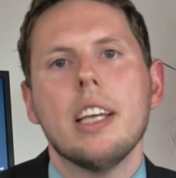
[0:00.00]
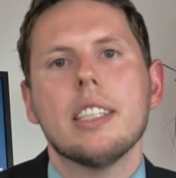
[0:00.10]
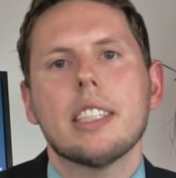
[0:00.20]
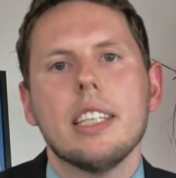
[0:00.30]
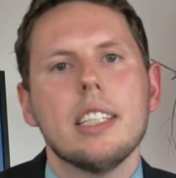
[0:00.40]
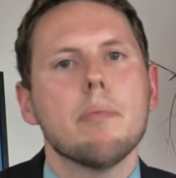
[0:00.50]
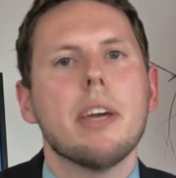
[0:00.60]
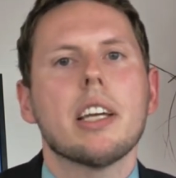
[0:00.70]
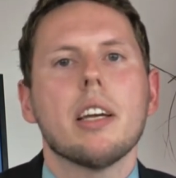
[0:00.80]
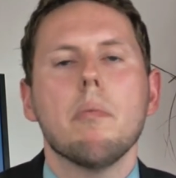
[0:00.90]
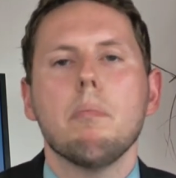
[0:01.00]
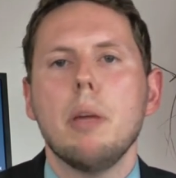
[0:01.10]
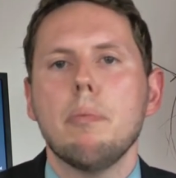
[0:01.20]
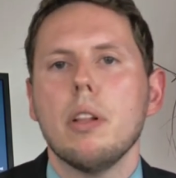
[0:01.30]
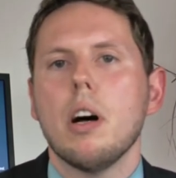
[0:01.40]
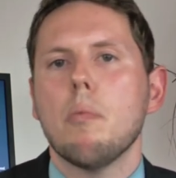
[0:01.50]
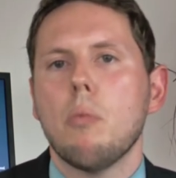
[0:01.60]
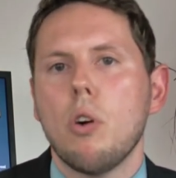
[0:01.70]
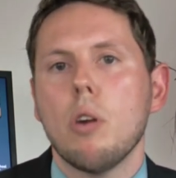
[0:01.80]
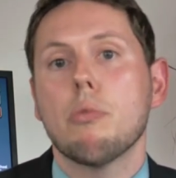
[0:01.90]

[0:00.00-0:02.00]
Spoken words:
Skills make people more